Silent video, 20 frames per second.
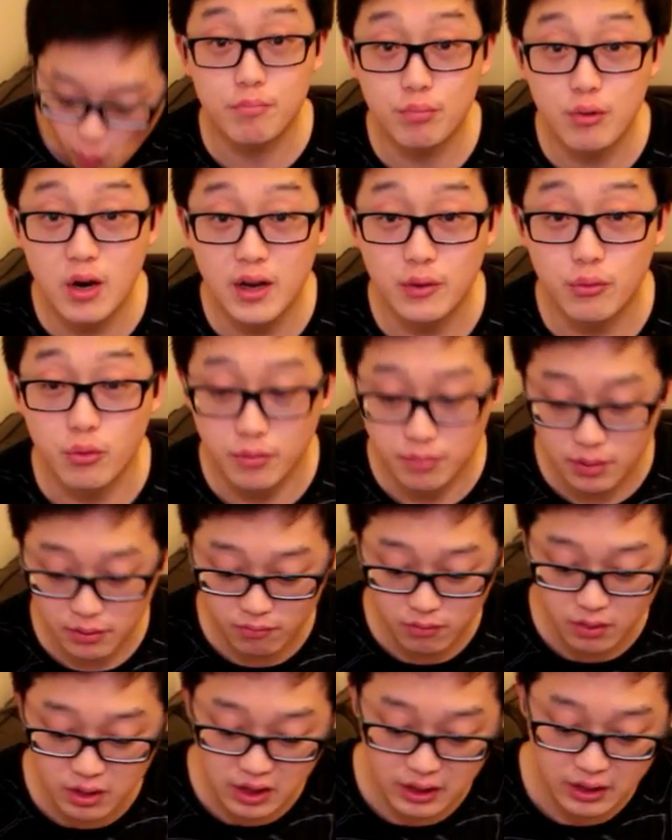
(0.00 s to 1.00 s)
Bread would be
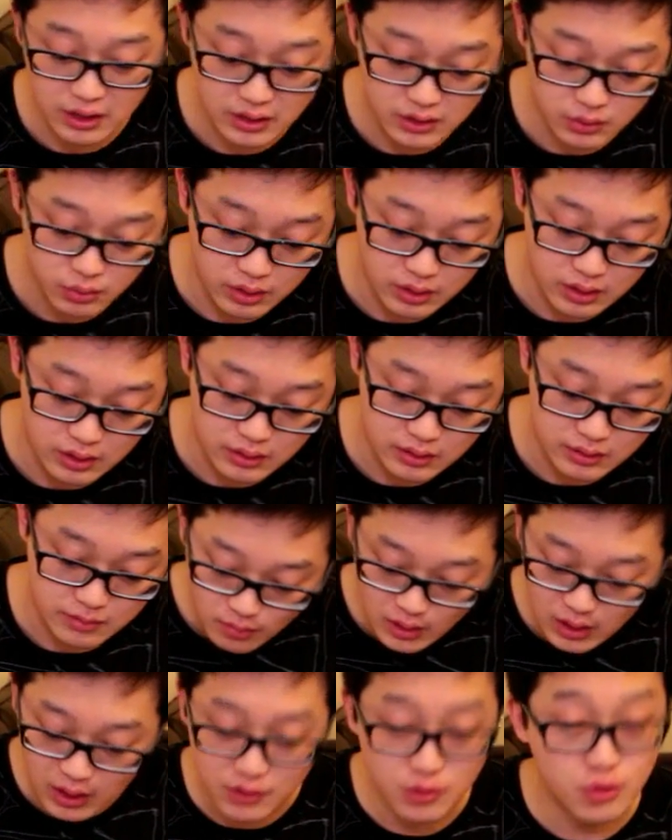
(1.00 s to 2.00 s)
really nice with this.
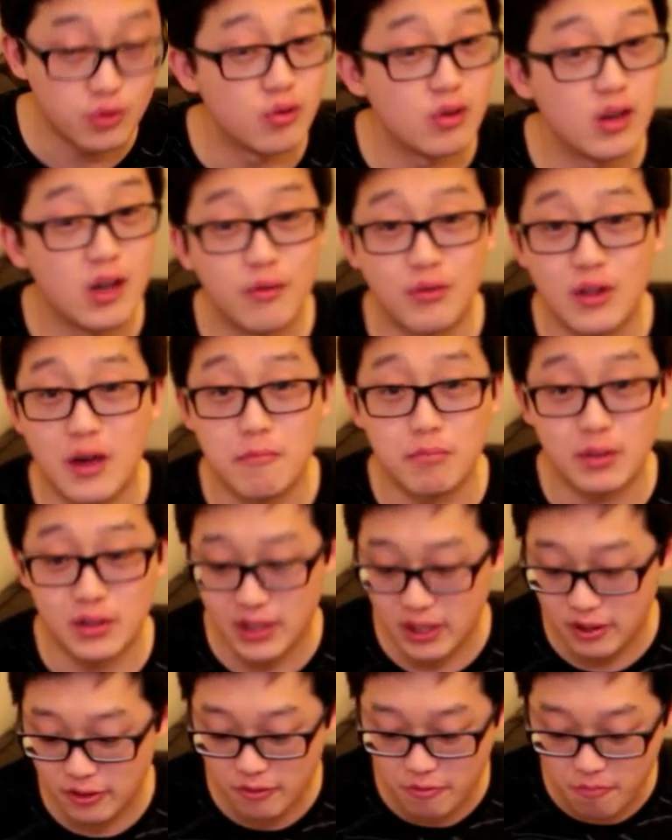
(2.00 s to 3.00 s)
I do love that
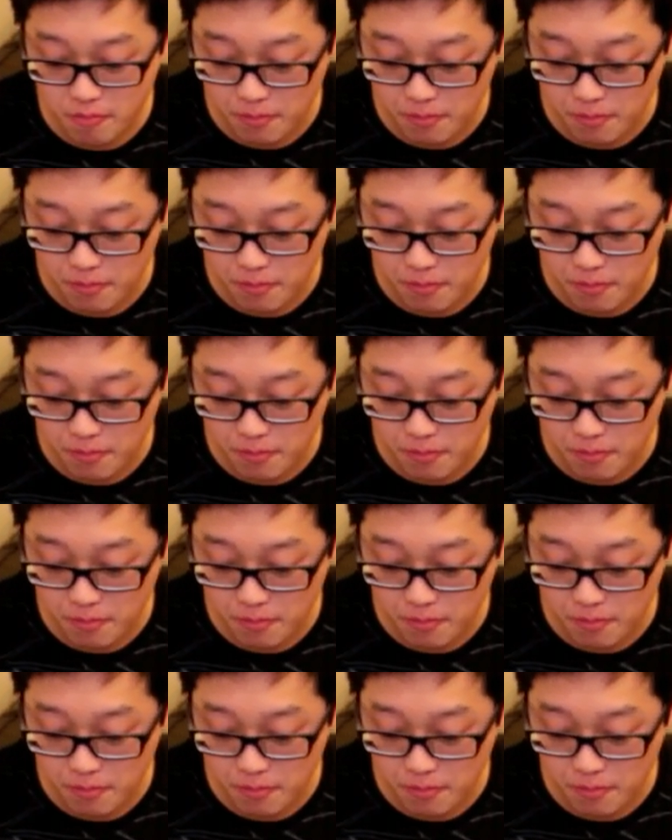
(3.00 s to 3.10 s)
potato.